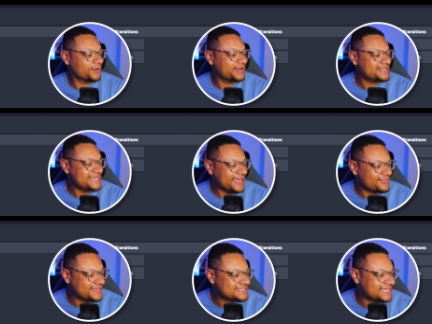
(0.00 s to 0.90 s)
gonna take
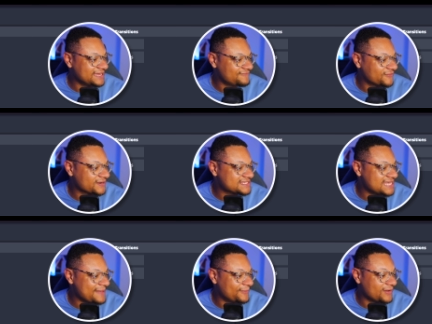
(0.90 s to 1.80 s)
this scene, for
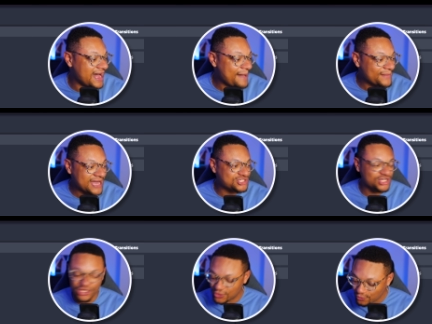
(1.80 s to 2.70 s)
example, I'm actually
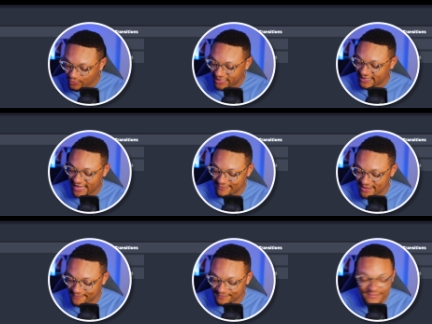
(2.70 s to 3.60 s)
gonna rename
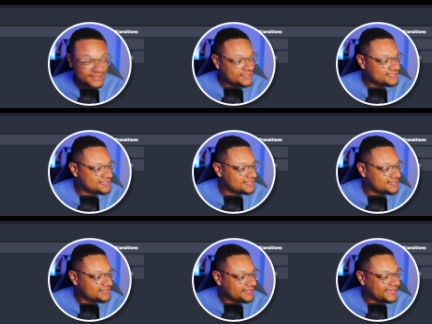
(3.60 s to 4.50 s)
it
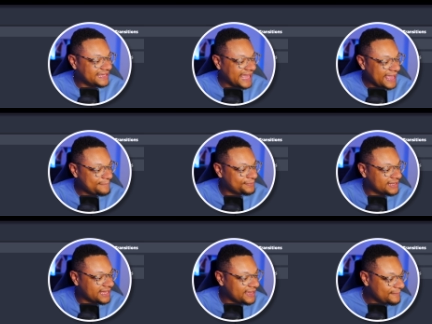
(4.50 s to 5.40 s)
to
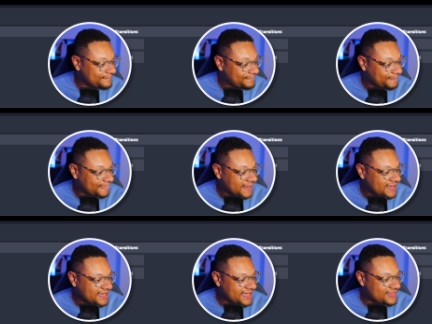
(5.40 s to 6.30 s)
gameplay.
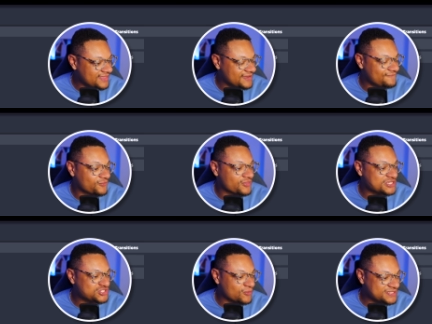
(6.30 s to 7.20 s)
And then for the
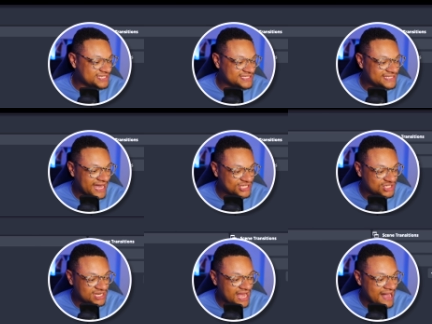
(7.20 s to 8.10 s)
sources
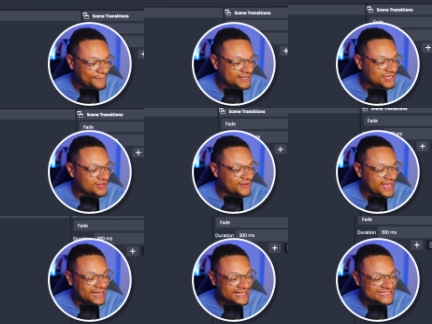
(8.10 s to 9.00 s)
section, I'm gonna go
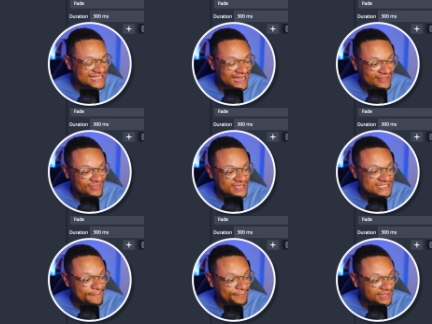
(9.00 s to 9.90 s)
ahead and select this
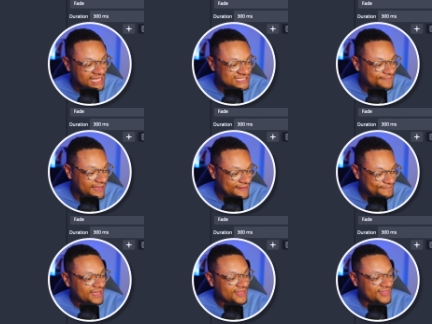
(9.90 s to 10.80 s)
plus
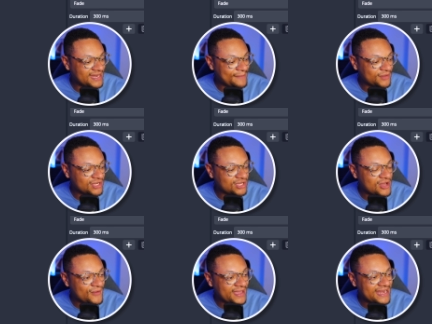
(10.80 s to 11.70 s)
button, and then I'm gonna
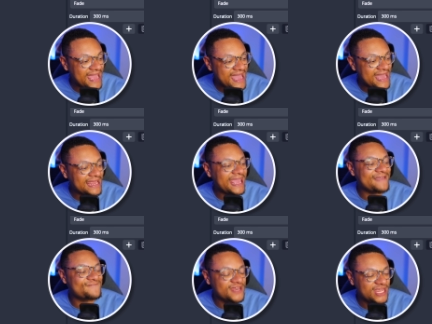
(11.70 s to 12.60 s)
go and add a
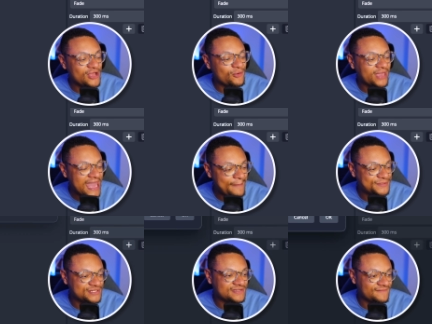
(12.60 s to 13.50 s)
video
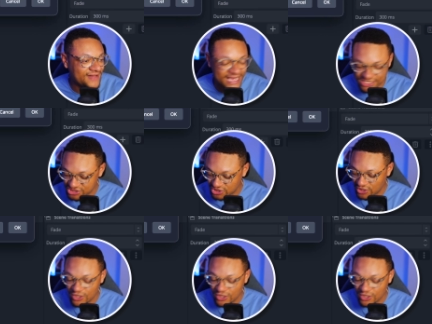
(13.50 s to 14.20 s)
capture device.